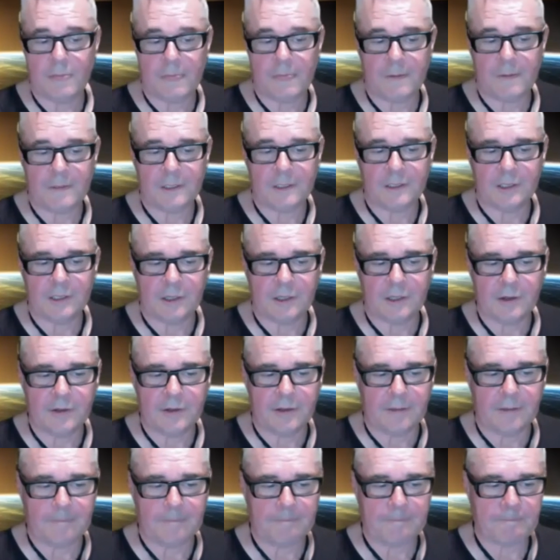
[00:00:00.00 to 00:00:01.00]
know
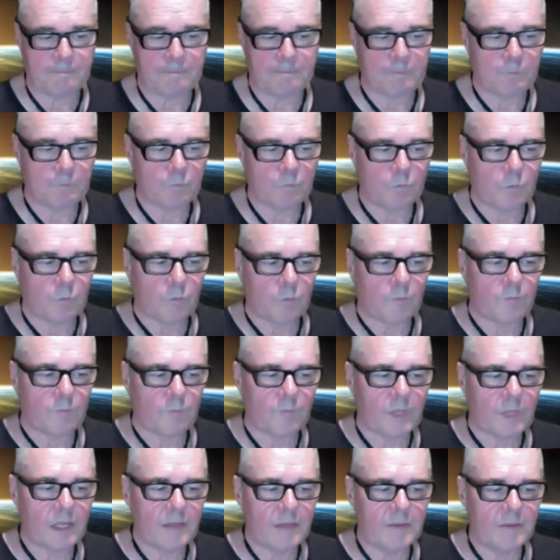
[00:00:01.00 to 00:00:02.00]
that
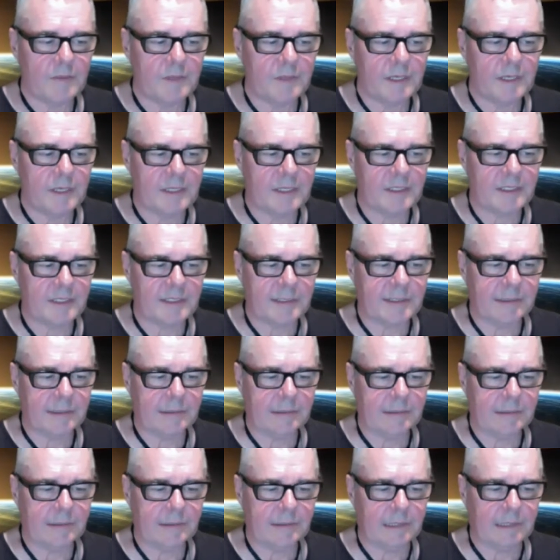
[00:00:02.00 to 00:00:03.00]
there's
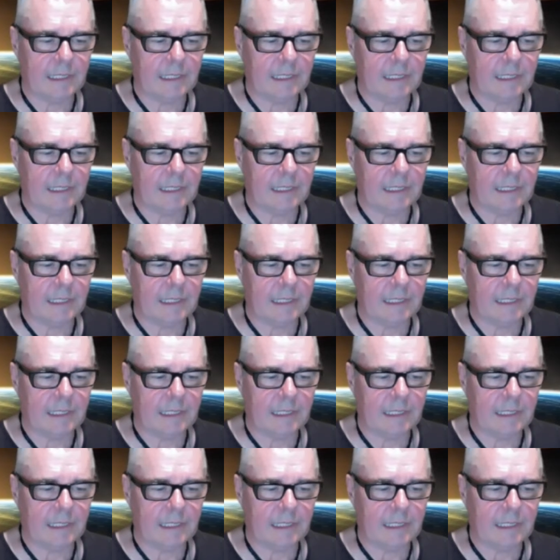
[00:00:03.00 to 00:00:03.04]
still,